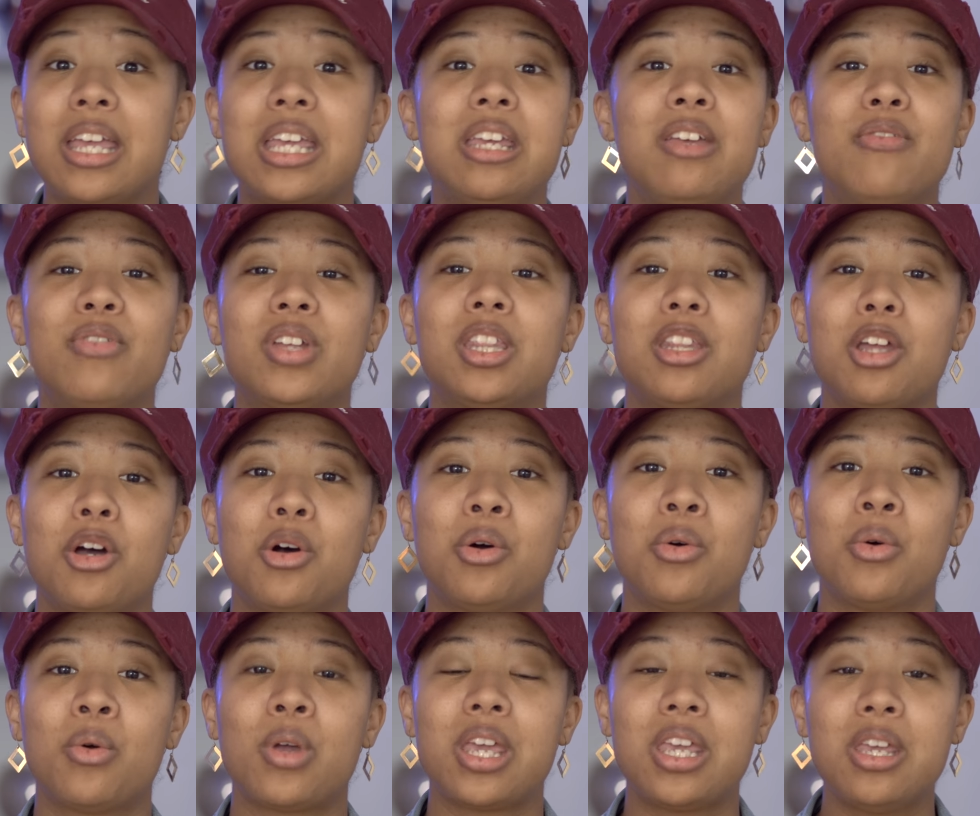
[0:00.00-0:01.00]
even
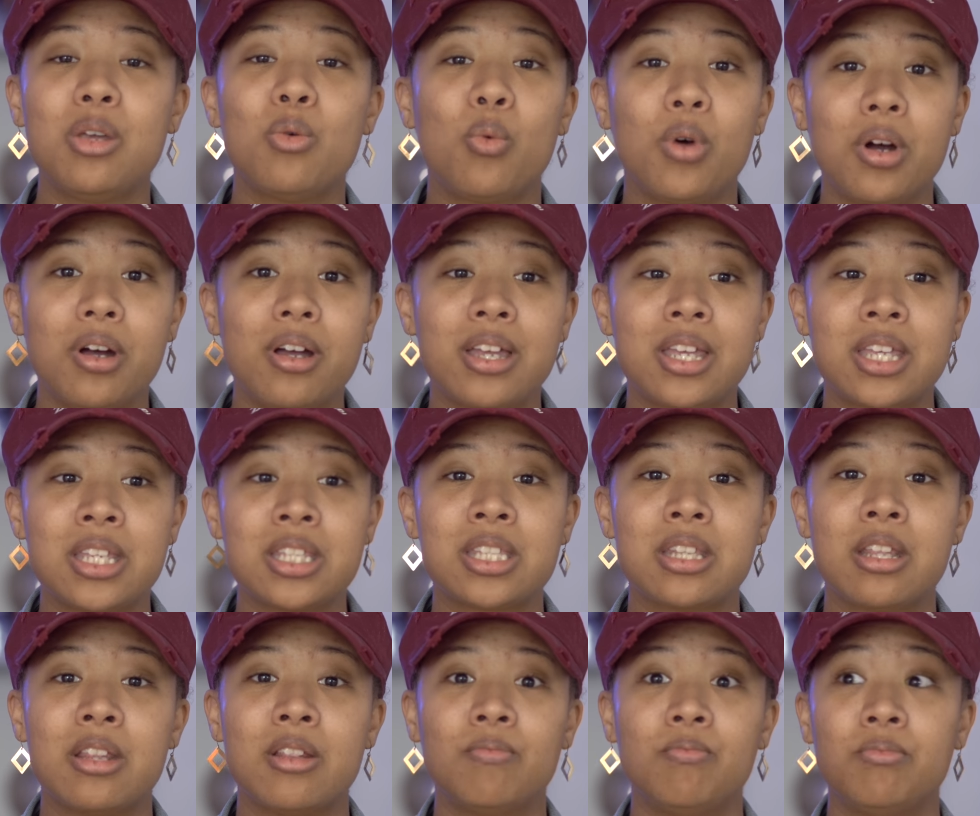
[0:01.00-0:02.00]
though he
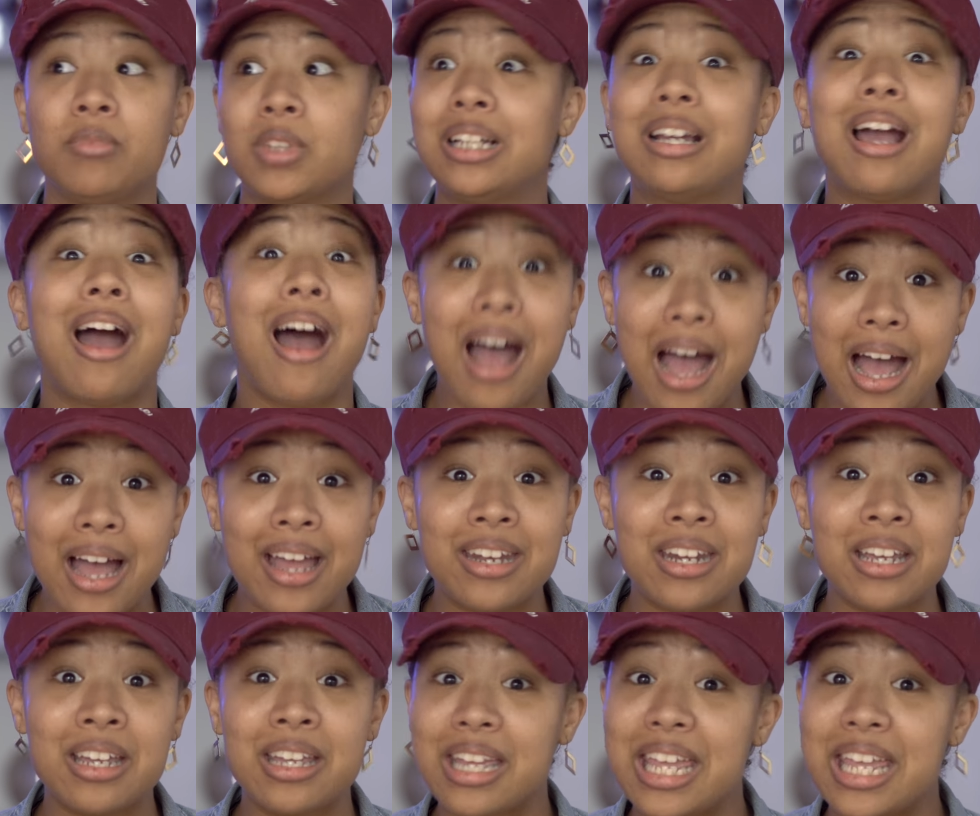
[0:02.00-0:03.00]
was God